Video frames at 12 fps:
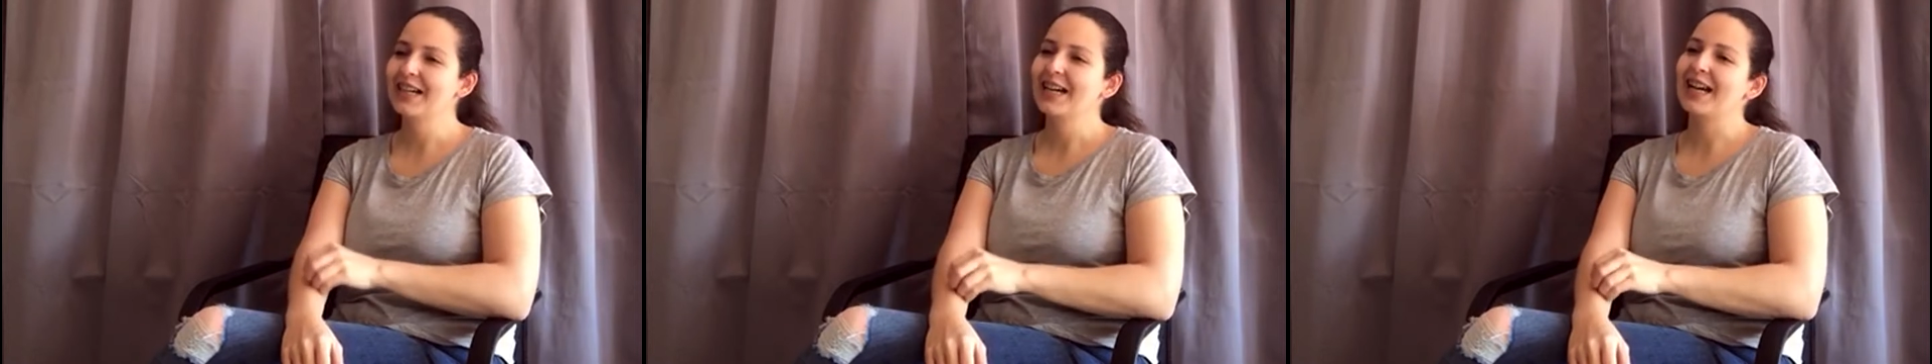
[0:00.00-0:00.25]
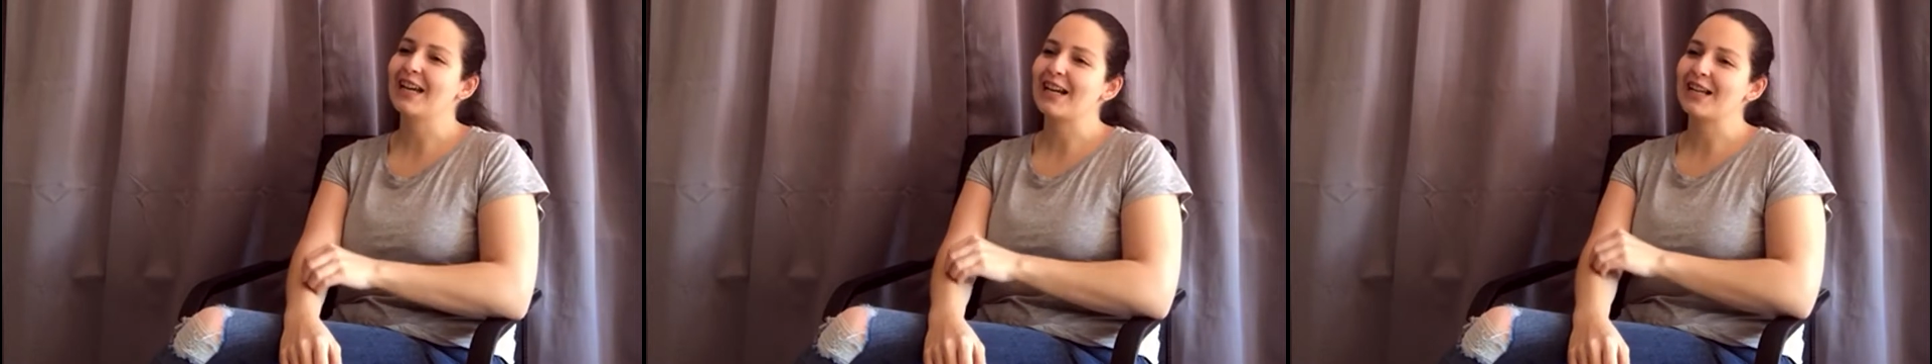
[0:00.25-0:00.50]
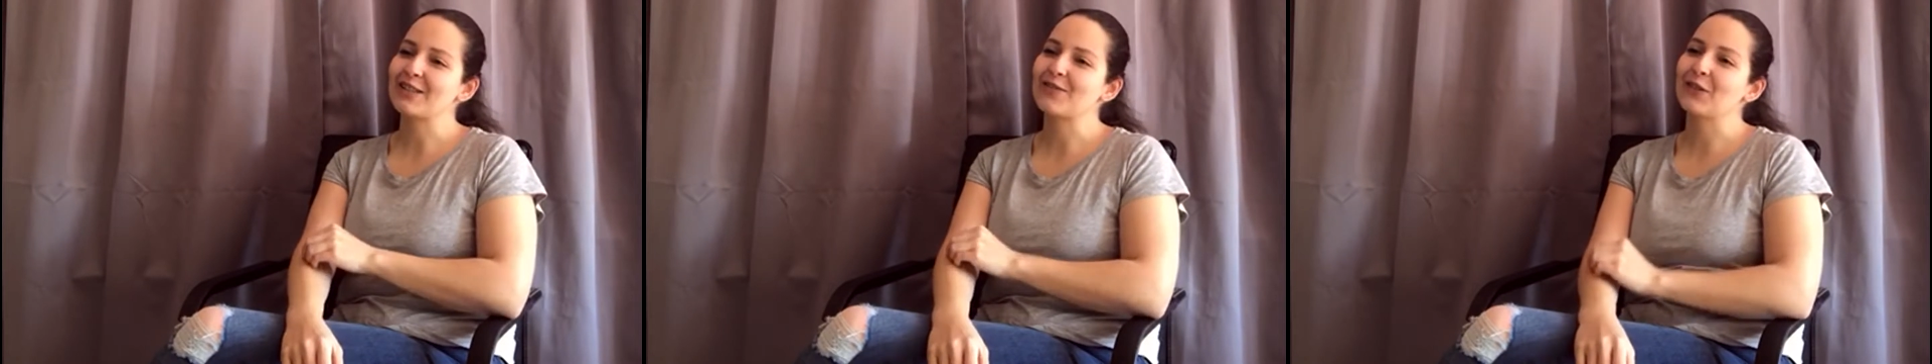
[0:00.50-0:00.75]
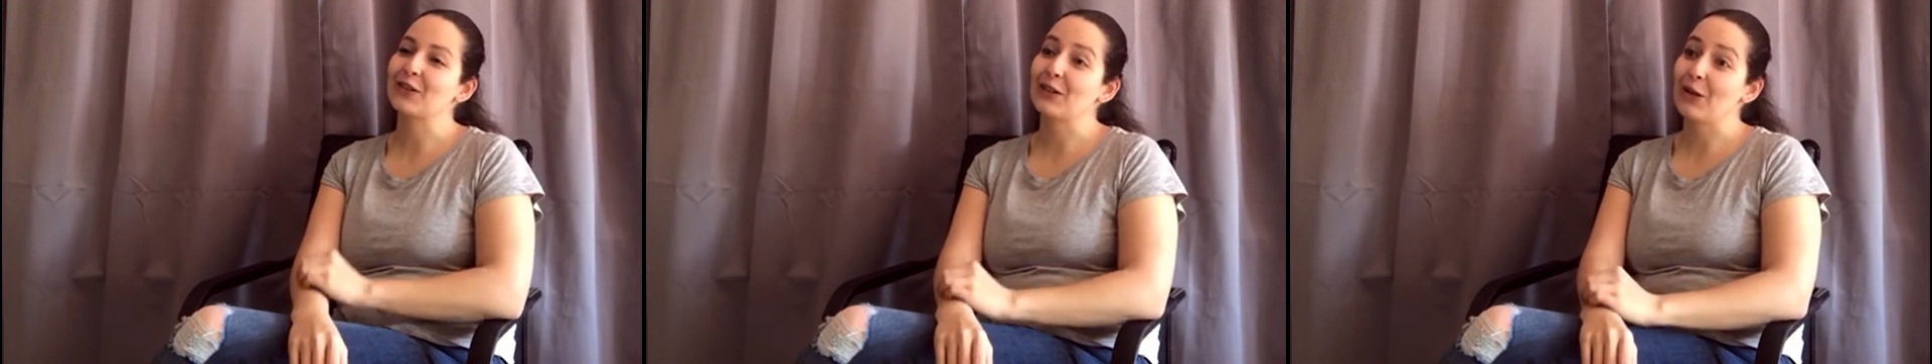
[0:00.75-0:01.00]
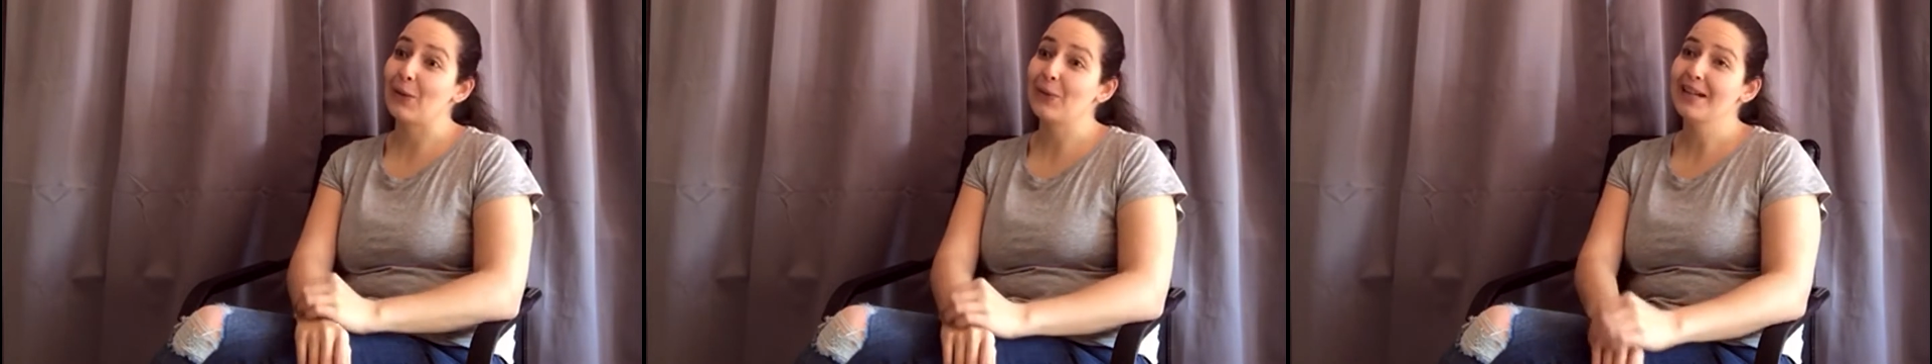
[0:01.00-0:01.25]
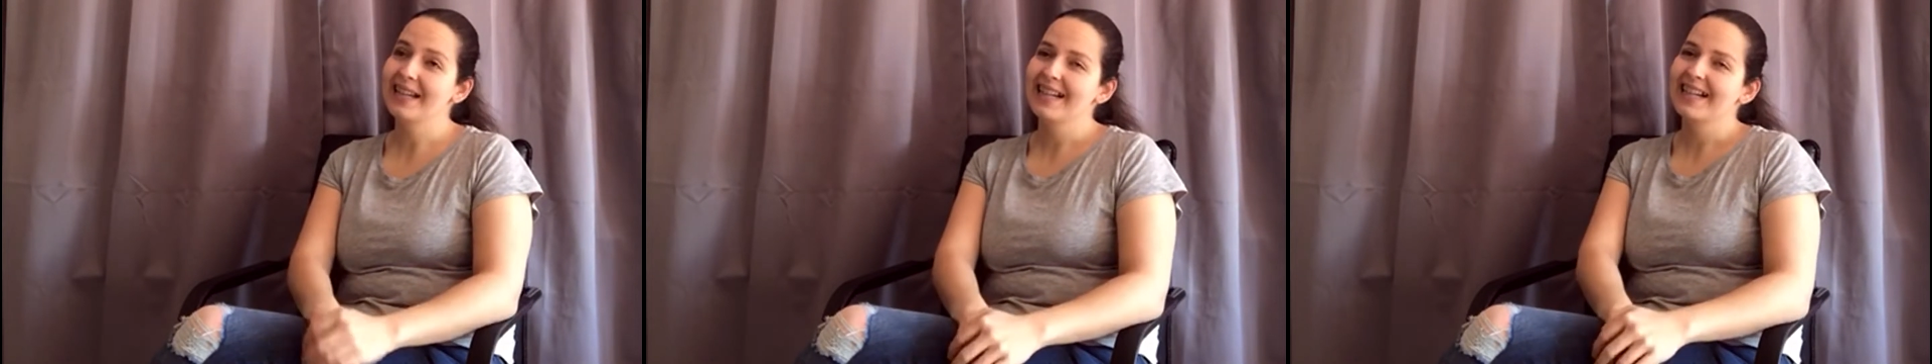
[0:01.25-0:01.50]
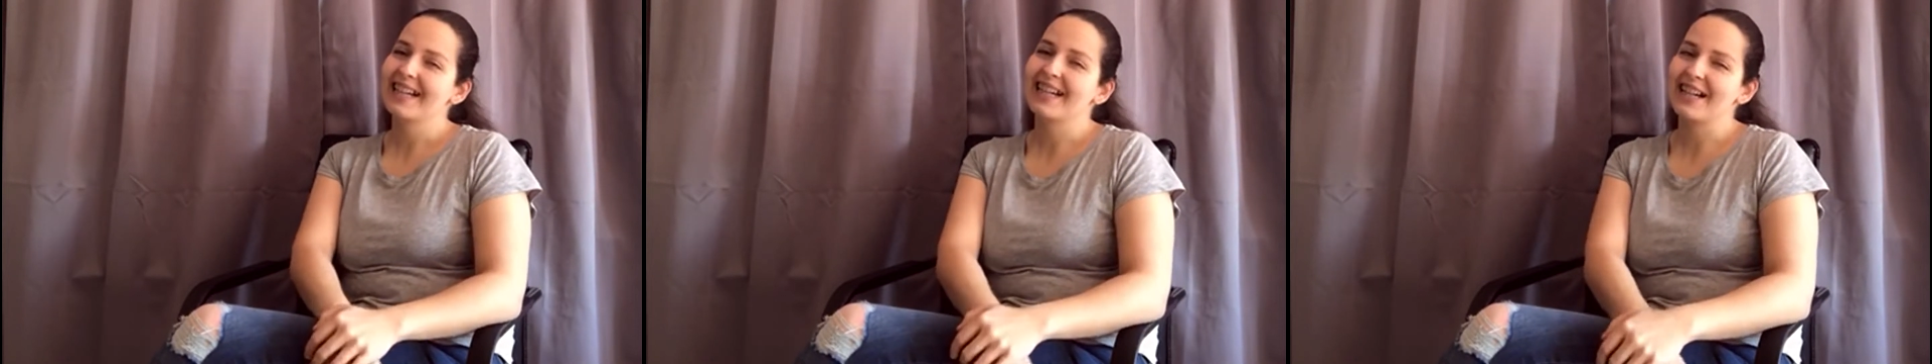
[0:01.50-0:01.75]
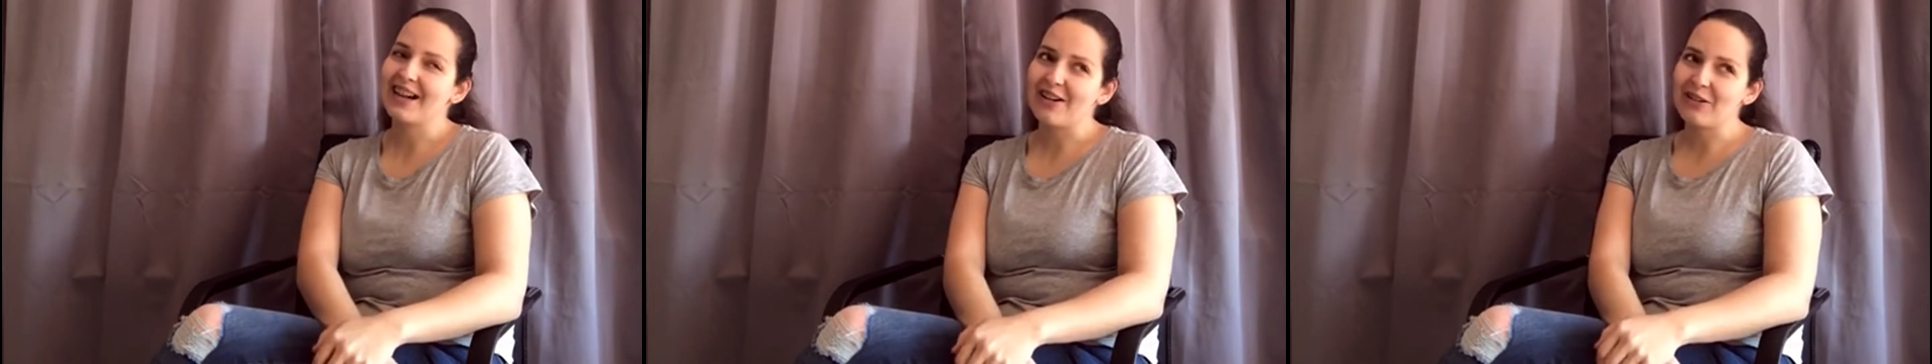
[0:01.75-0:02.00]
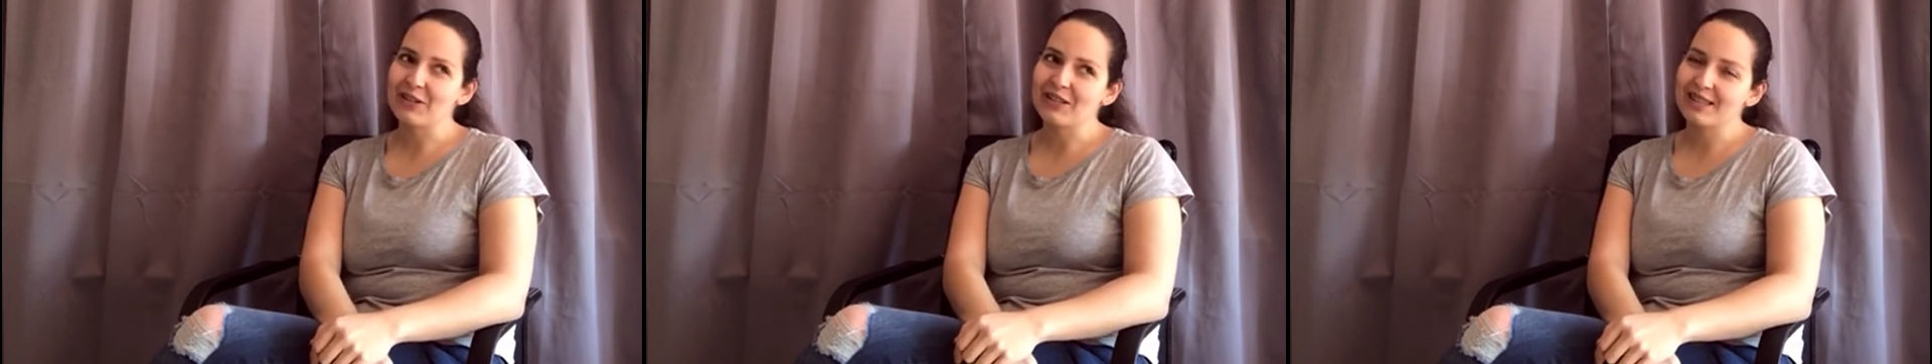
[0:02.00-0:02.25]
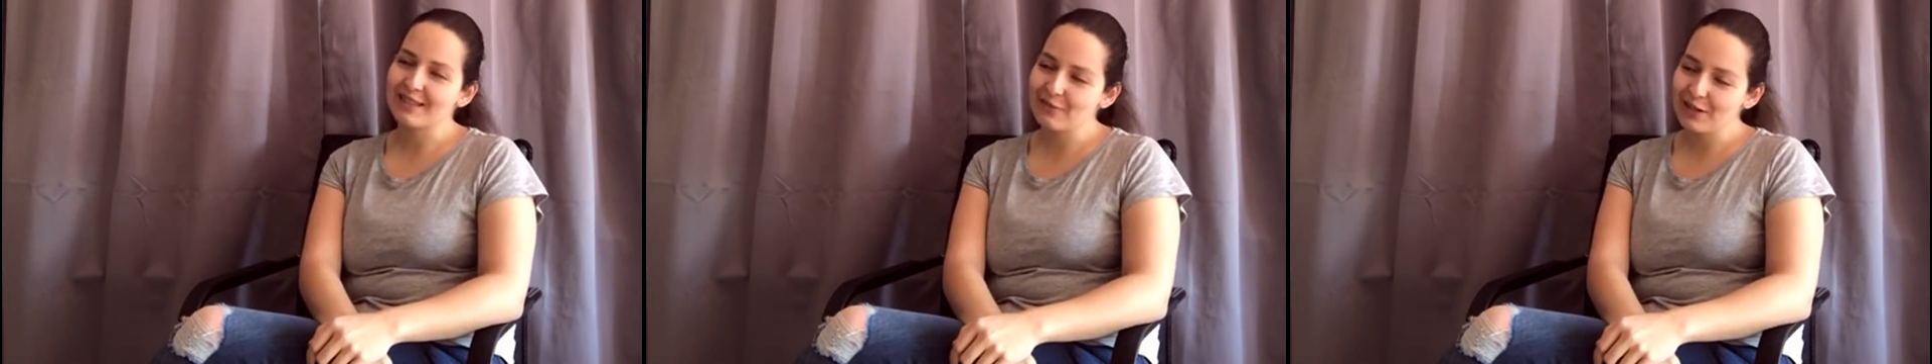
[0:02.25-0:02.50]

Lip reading: and ask for the loan. I was